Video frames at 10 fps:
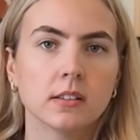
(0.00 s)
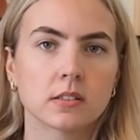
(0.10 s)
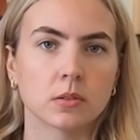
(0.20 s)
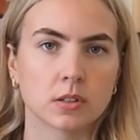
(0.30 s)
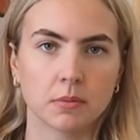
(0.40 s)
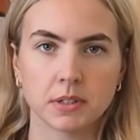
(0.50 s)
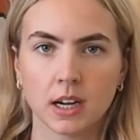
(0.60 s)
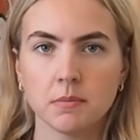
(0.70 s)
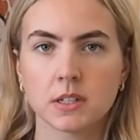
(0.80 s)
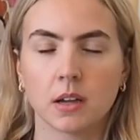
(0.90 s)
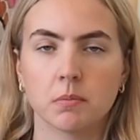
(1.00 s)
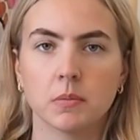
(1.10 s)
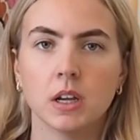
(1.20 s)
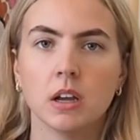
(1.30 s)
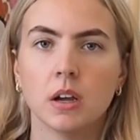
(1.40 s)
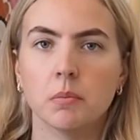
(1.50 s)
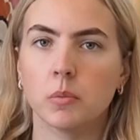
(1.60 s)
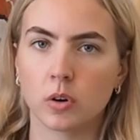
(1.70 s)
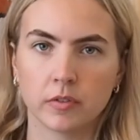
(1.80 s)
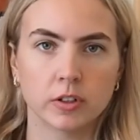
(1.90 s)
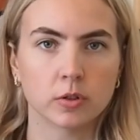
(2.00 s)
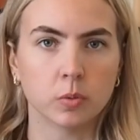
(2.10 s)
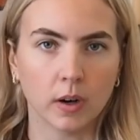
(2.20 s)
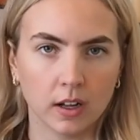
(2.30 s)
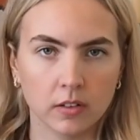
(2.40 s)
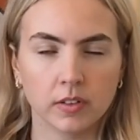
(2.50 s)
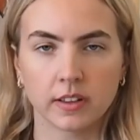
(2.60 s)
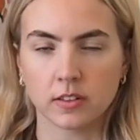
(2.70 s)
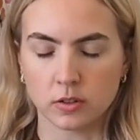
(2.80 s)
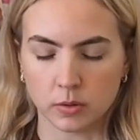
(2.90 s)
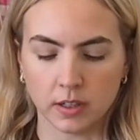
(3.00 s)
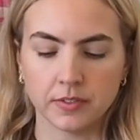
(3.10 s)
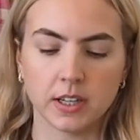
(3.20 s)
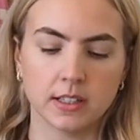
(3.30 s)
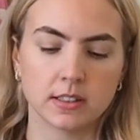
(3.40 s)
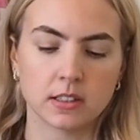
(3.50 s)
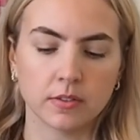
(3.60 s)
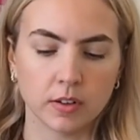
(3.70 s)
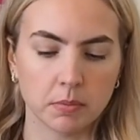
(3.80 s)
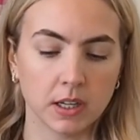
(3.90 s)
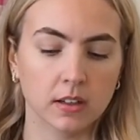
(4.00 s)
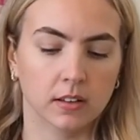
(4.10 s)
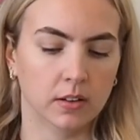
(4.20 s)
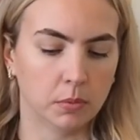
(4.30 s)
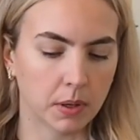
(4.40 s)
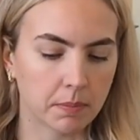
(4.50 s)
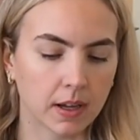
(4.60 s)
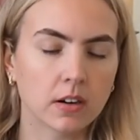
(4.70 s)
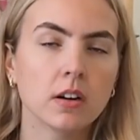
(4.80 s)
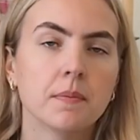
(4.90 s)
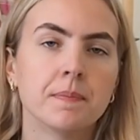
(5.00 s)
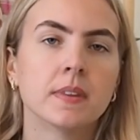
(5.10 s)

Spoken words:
So sometimes I'm more of a 12, like the 12 tends to fit me a little bit better.